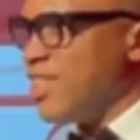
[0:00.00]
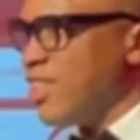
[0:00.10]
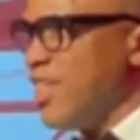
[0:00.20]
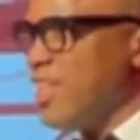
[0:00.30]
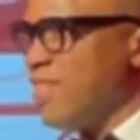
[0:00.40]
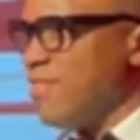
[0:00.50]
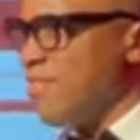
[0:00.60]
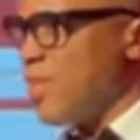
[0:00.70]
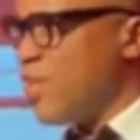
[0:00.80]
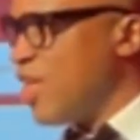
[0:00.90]
Derrick
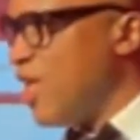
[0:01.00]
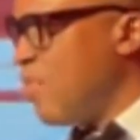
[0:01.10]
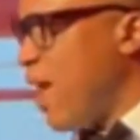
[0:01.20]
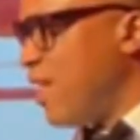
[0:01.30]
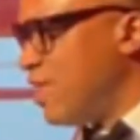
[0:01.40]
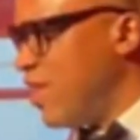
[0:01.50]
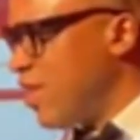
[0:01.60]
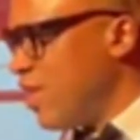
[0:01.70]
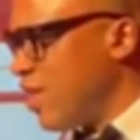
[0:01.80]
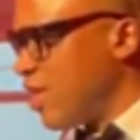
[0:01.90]
James just won Trainer of
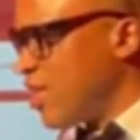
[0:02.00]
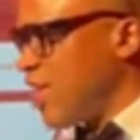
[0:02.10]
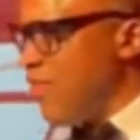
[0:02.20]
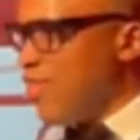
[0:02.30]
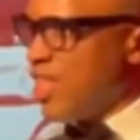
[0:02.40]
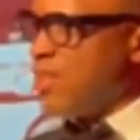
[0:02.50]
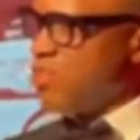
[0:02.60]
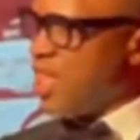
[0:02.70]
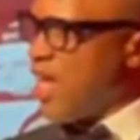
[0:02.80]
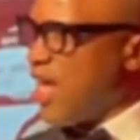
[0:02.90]
the Year.
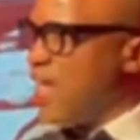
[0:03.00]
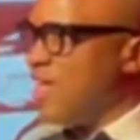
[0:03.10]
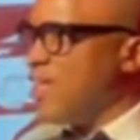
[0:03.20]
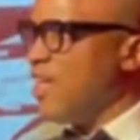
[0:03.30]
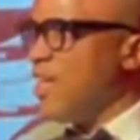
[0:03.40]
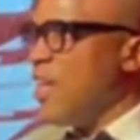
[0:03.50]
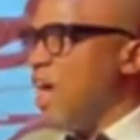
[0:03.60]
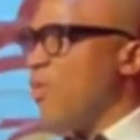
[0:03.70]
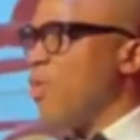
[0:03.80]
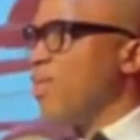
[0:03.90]
Trainer of the
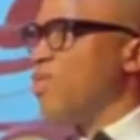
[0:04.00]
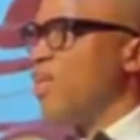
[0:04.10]
Year.